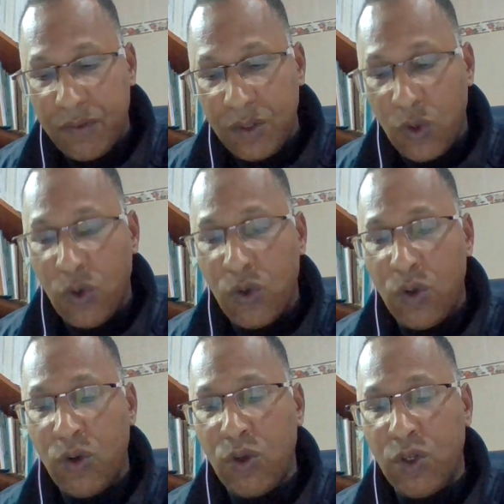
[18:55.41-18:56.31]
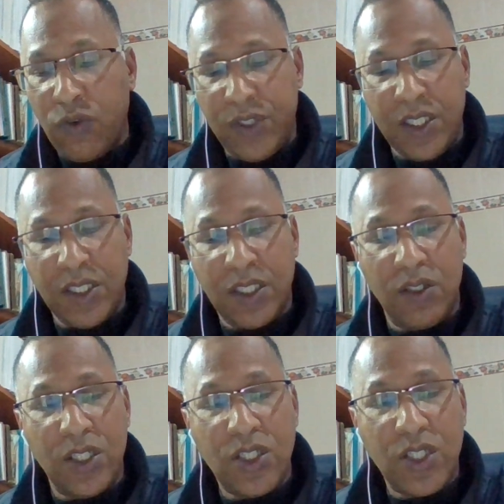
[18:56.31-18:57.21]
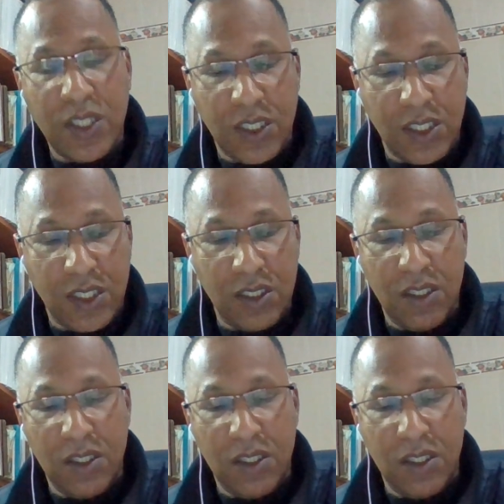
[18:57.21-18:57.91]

all of these conditions